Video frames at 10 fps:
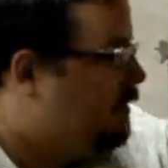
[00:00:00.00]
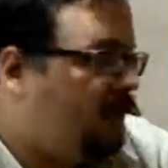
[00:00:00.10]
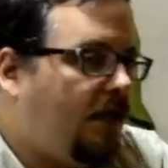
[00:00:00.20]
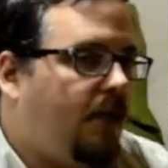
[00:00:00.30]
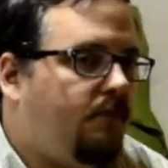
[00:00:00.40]

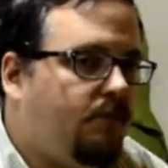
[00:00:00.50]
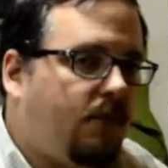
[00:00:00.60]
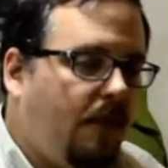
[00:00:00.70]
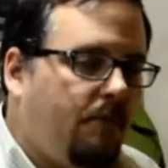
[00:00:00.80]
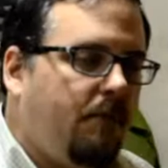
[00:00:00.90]
same
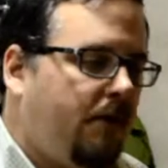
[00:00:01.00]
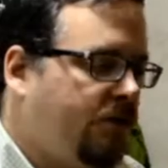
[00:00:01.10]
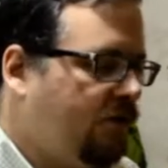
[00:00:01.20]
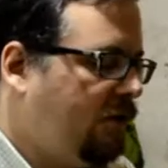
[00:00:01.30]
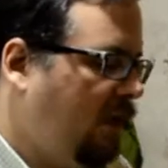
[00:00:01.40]
type of
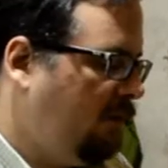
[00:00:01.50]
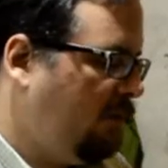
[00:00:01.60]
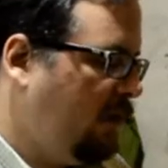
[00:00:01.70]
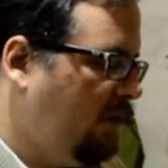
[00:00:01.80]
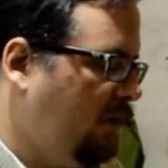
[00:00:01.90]
miniature,
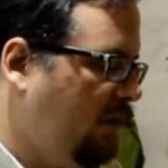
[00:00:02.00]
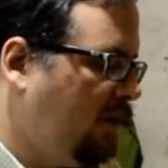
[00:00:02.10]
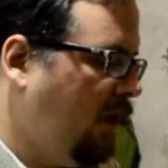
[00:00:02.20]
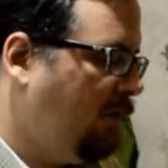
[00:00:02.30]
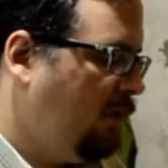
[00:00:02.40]
same unit
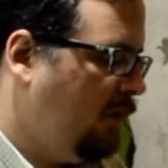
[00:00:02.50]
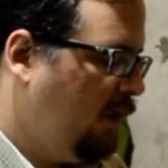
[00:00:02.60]
type.